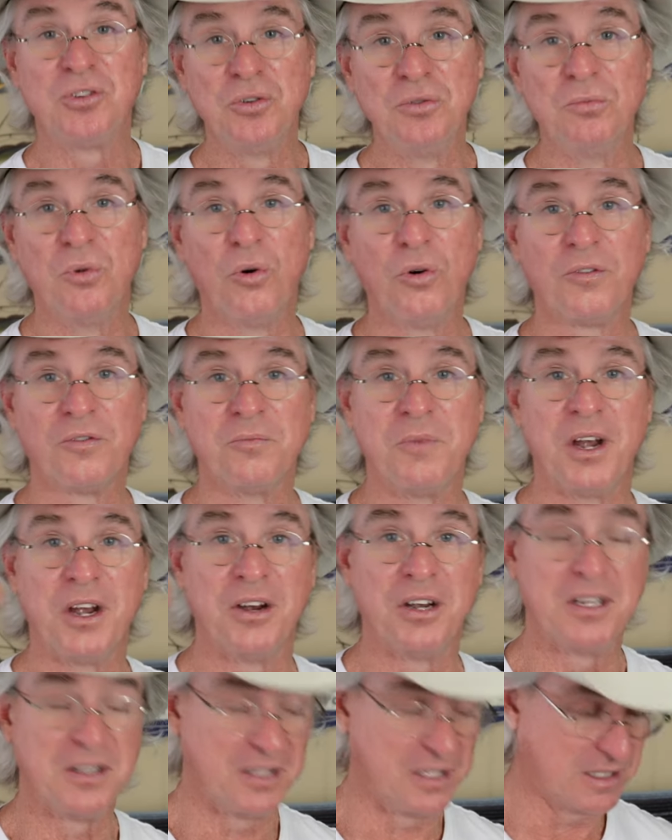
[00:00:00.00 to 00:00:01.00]
two more from
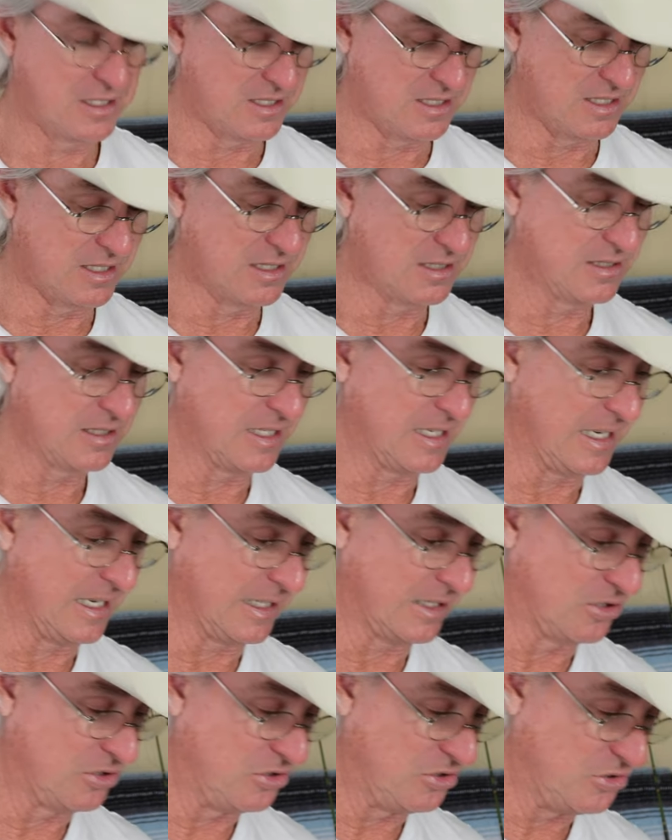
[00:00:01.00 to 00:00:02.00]
Harry that I
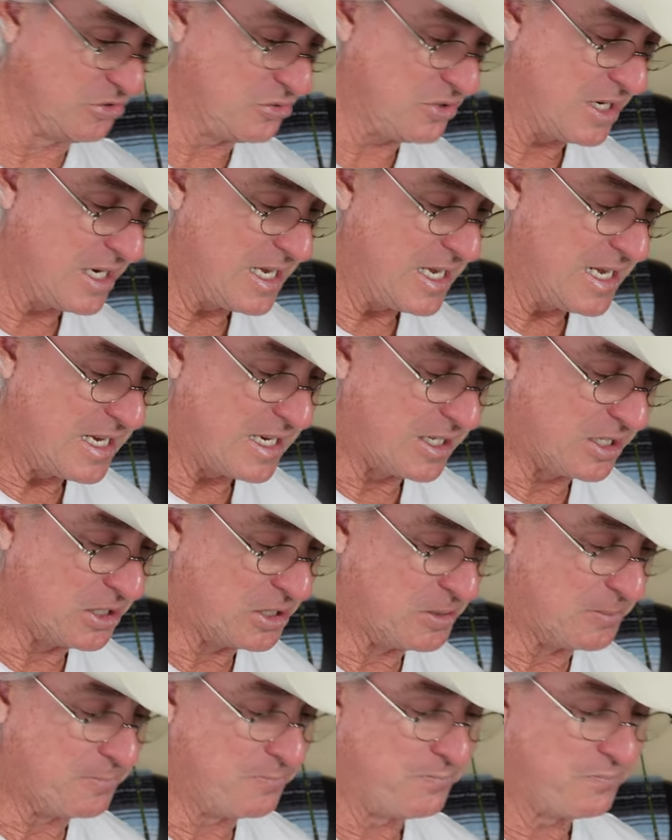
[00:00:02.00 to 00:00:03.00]
could do.
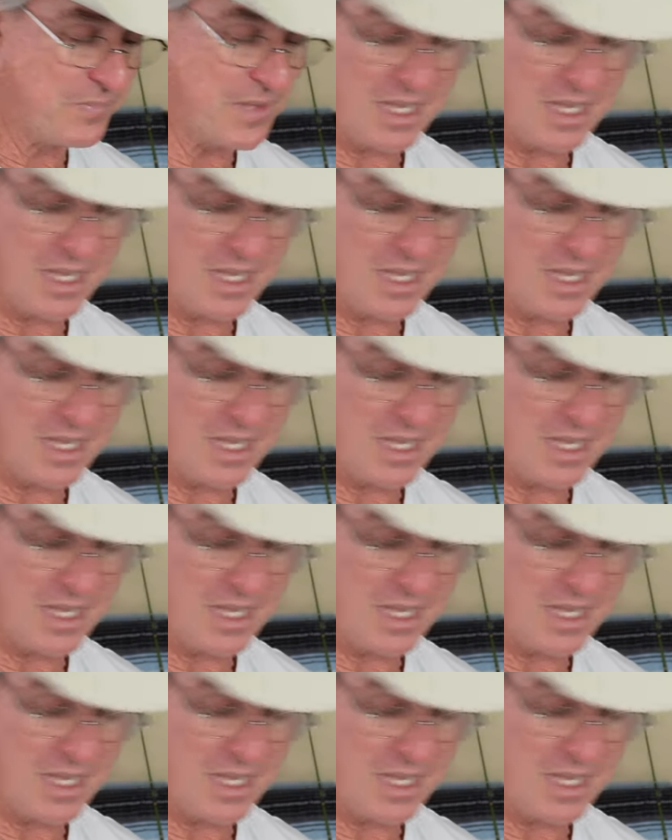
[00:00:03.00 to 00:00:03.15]
I